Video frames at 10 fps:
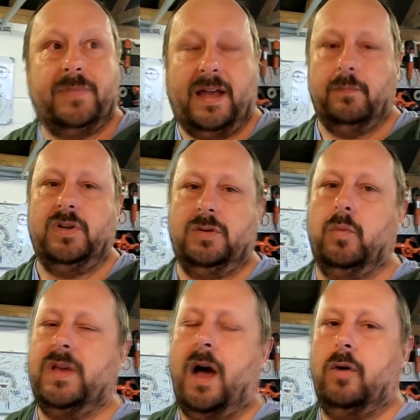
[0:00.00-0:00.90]
And
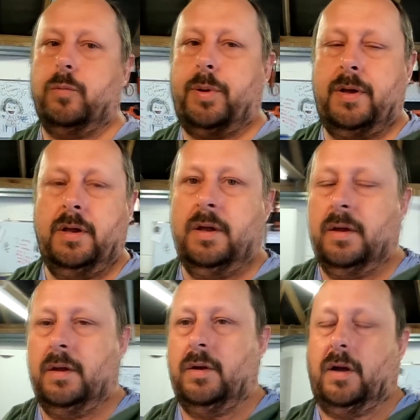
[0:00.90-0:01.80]
we hope,
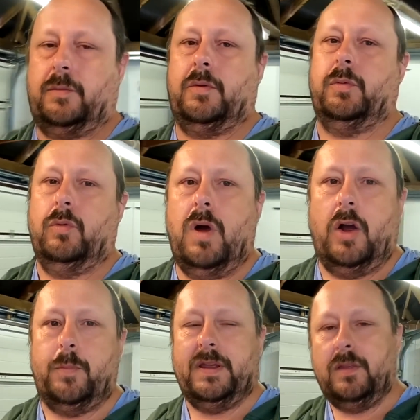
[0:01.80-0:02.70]
I suppose we're all
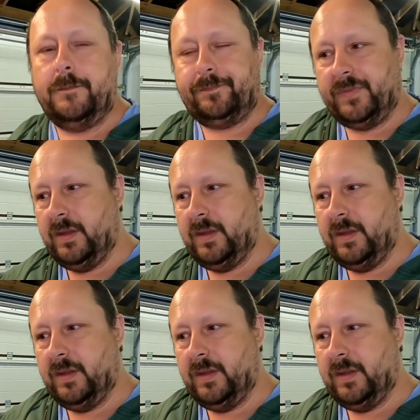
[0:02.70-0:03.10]
hoping, that